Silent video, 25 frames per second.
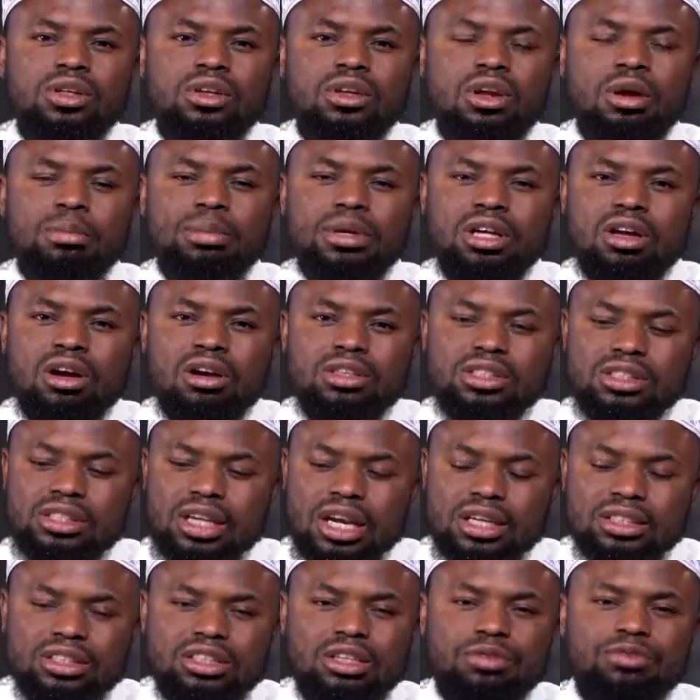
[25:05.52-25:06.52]
Now, because
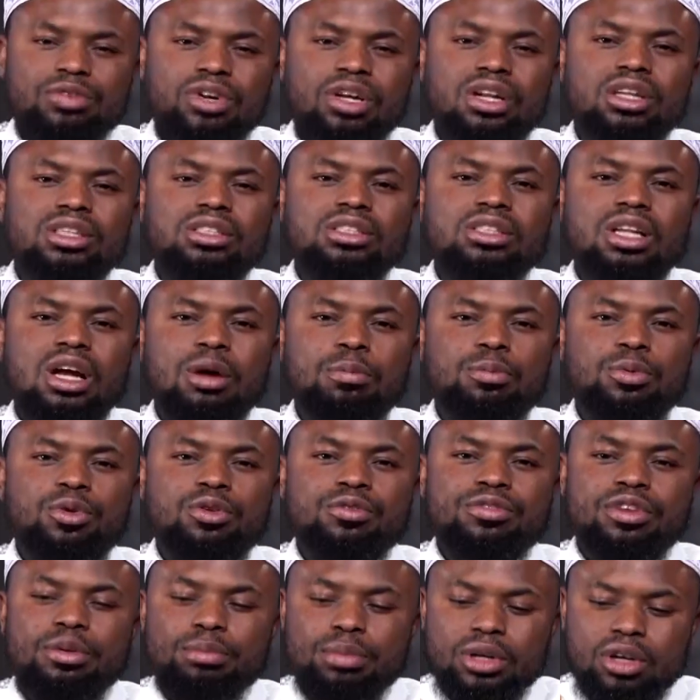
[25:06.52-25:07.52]
scientifically it's not
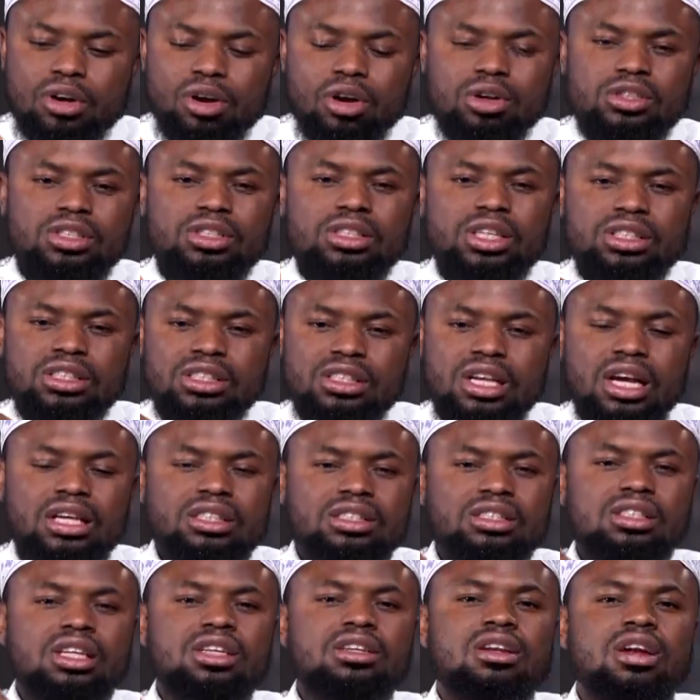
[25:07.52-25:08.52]
proven, because the
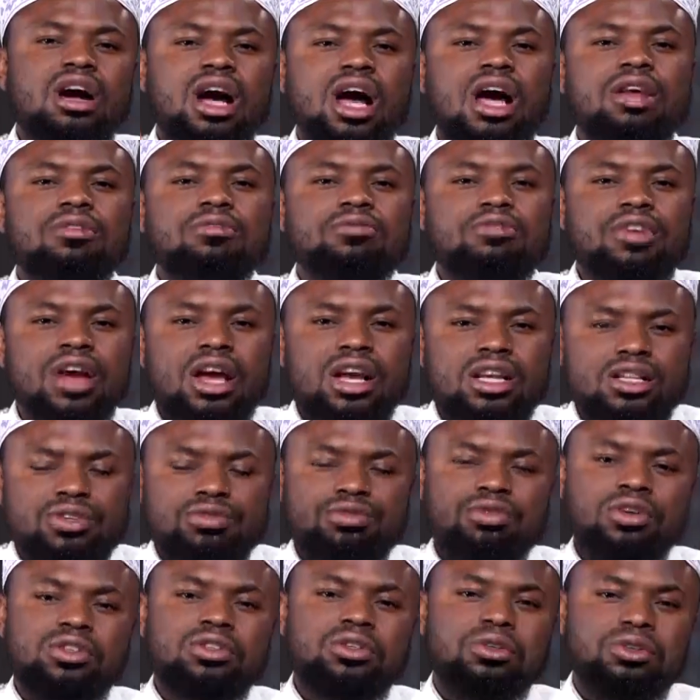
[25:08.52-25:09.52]
science did not advance
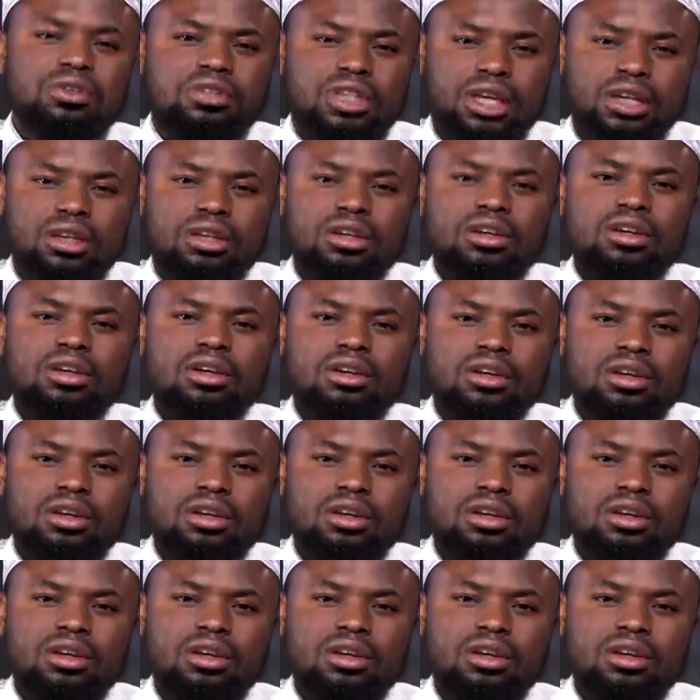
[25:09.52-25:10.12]
for you then.